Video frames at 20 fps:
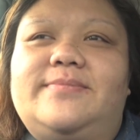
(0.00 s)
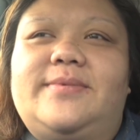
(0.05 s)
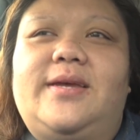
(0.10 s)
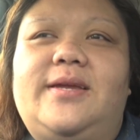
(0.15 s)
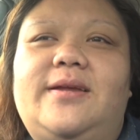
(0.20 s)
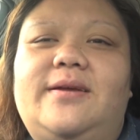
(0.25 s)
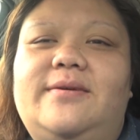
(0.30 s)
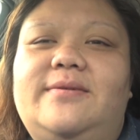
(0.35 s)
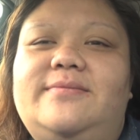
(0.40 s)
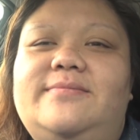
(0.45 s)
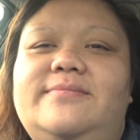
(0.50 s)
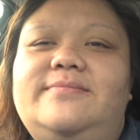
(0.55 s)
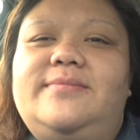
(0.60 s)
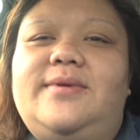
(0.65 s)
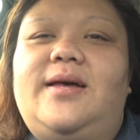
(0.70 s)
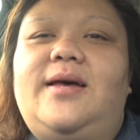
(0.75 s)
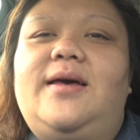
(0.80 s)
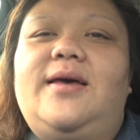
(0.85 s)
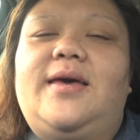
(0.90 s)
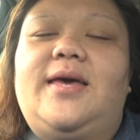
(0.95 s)
you know,
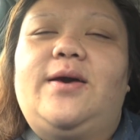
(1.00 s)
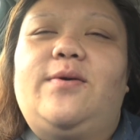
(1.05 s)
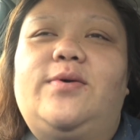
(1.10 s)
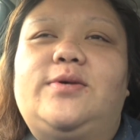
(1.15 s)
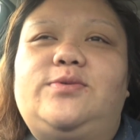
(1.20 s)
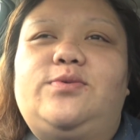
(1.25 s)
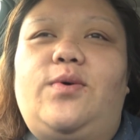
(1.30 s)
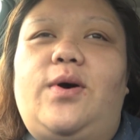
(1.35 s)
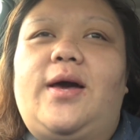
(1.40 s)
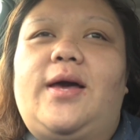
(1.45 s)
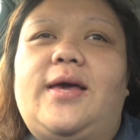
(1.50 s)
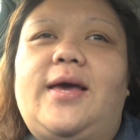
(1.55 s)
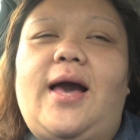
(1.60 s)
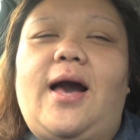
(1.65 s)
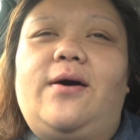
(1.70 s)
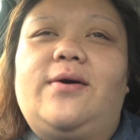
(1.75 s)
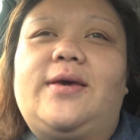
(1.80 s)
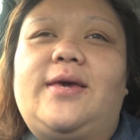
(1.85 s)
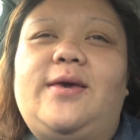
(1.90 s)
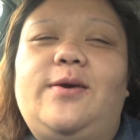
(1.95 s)
it was what,
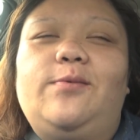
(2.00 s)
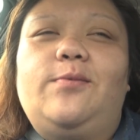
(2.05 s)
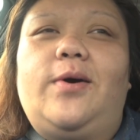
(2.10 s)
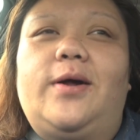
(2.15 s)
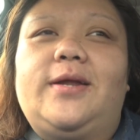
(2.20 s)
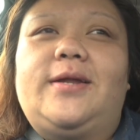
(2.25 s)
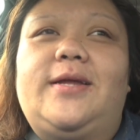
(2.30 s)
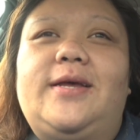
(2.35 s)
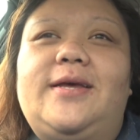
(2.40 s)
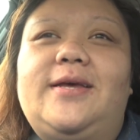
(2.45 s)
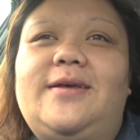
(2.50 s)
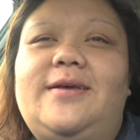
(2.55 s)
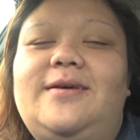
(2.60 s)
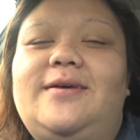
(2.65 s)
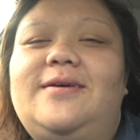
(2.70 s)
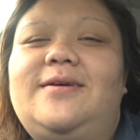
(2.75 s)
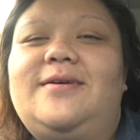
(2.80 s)
how he wanted it.